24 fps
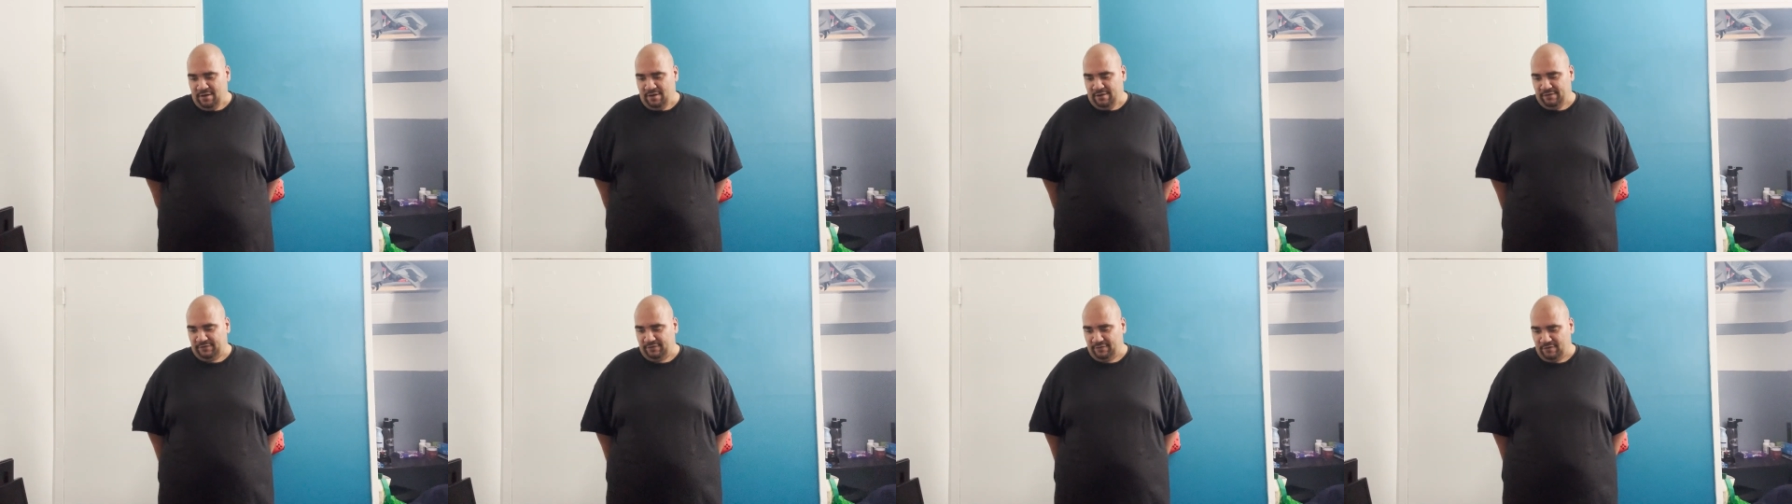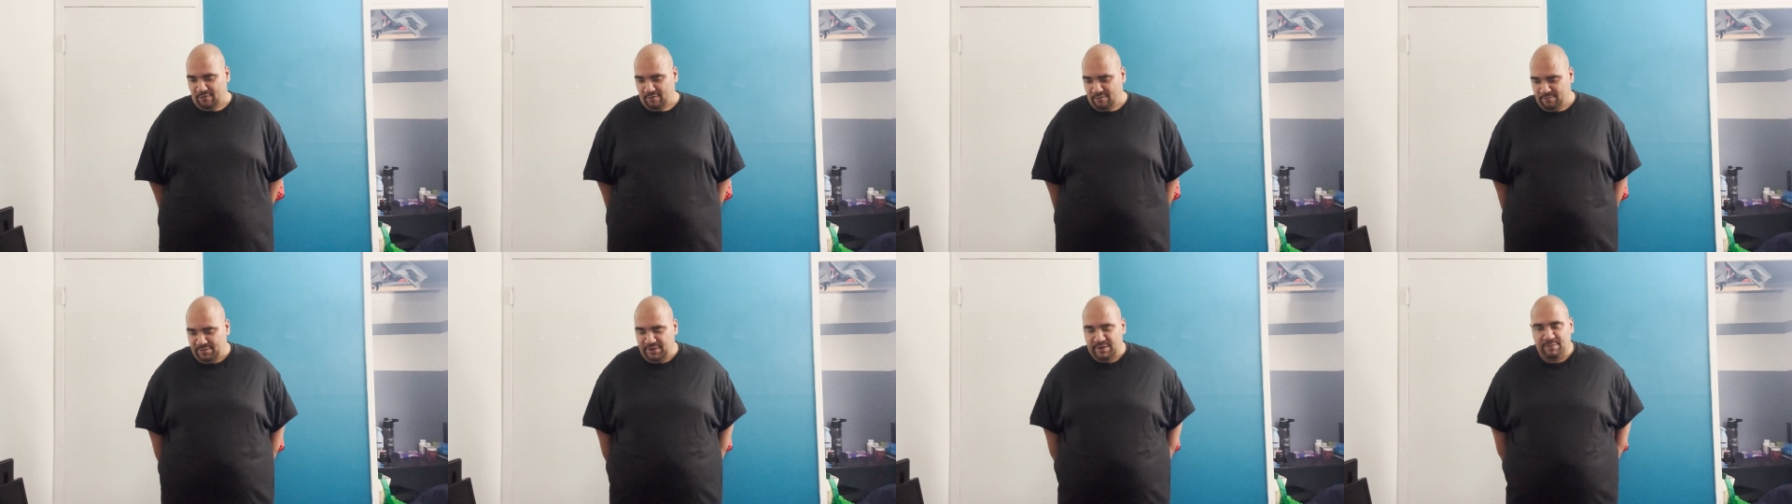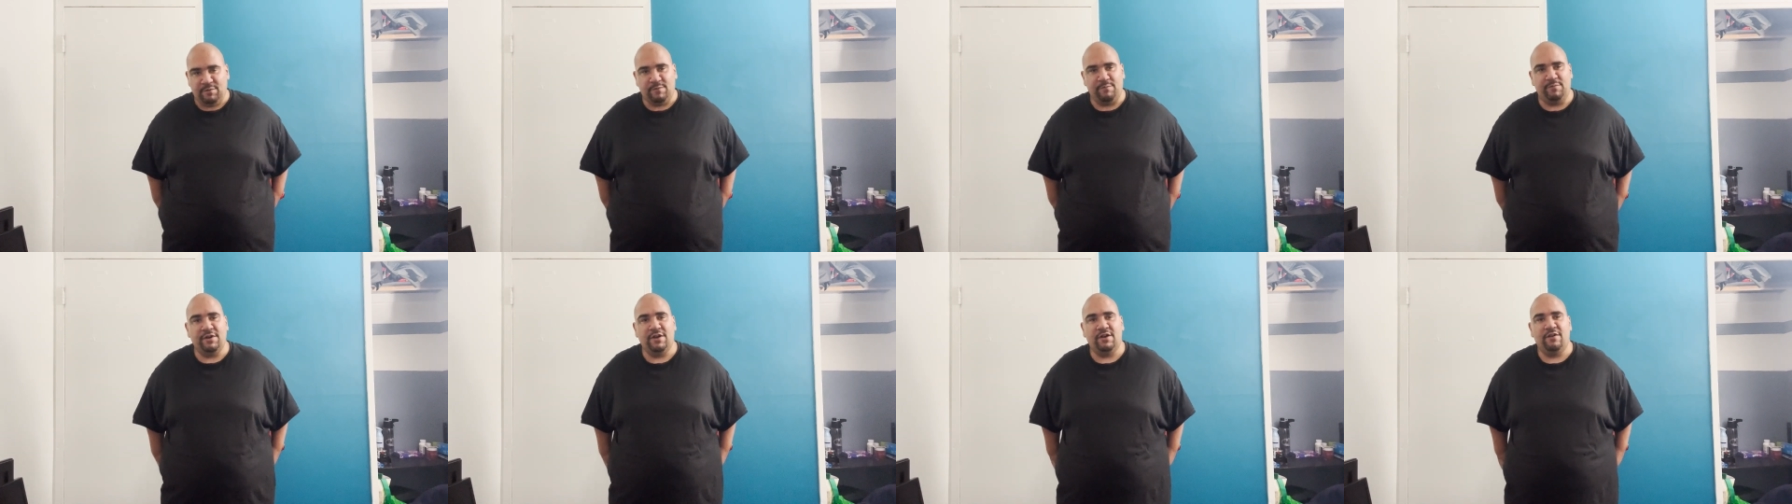So be
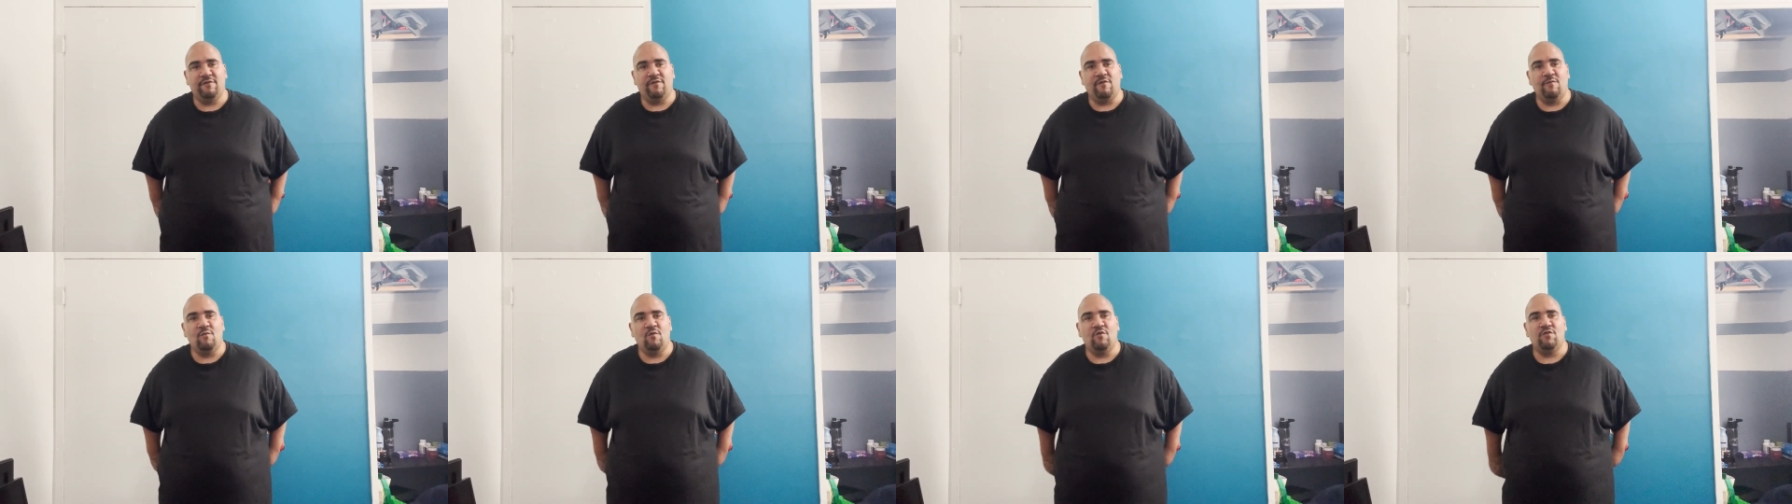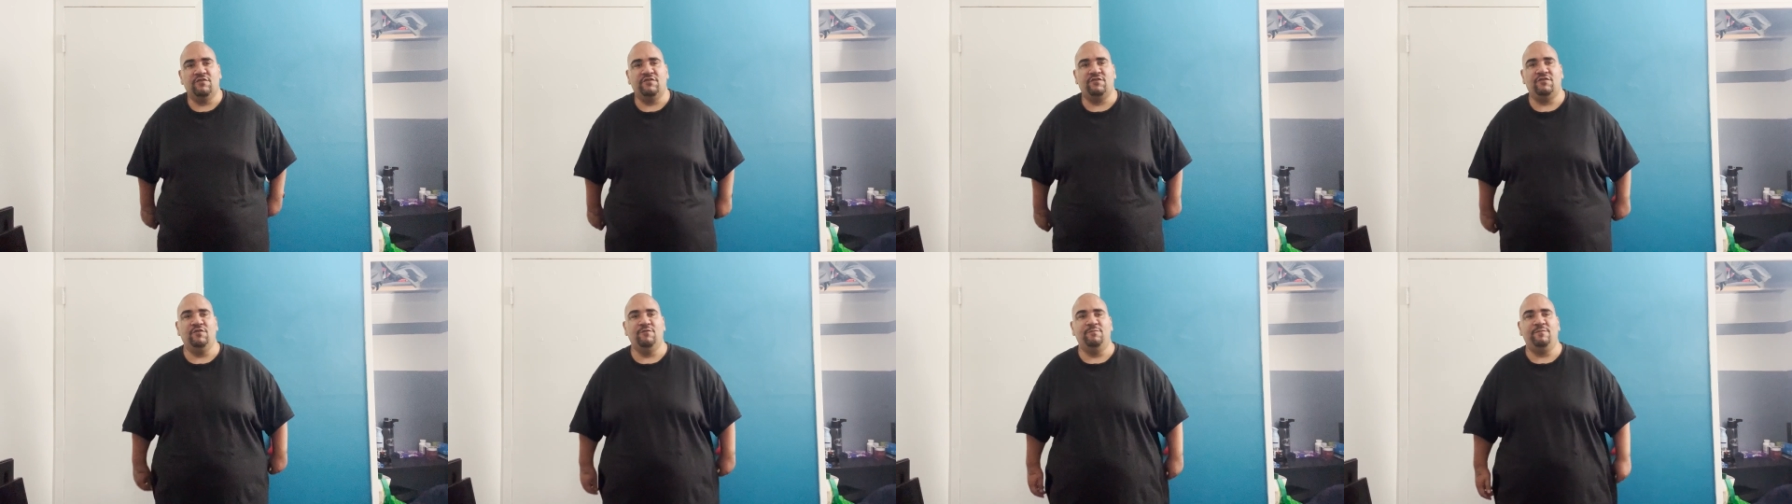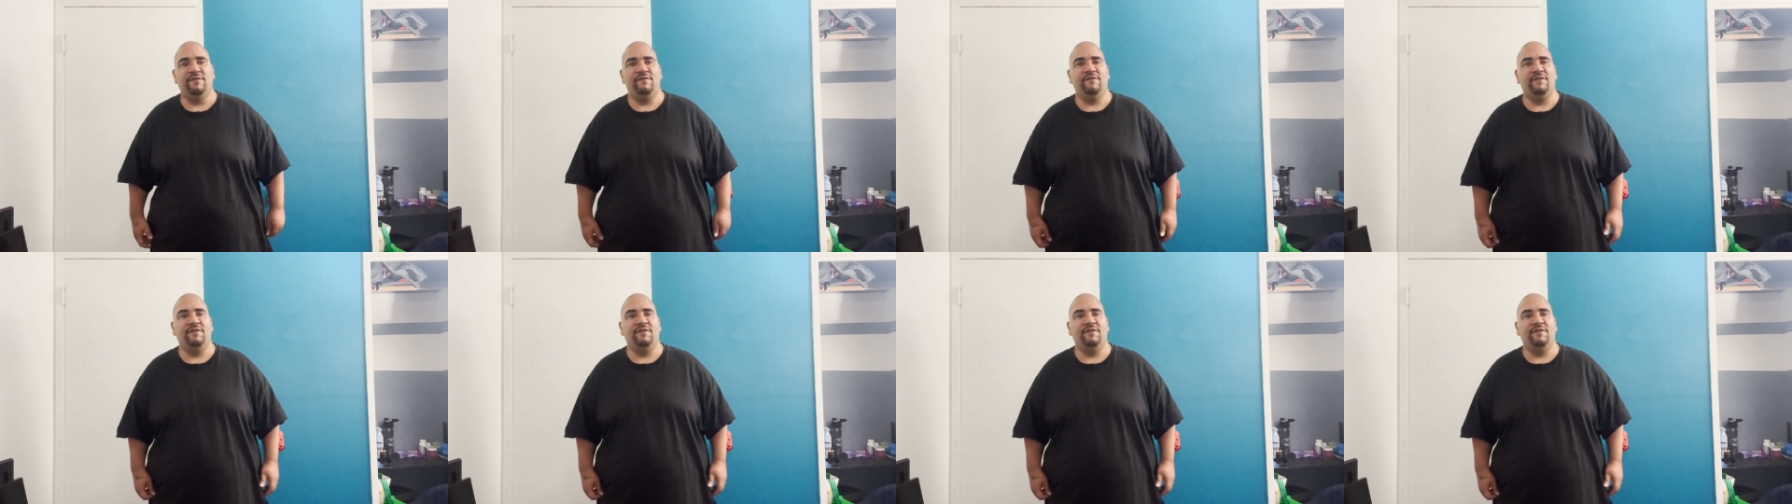prepared for more stupid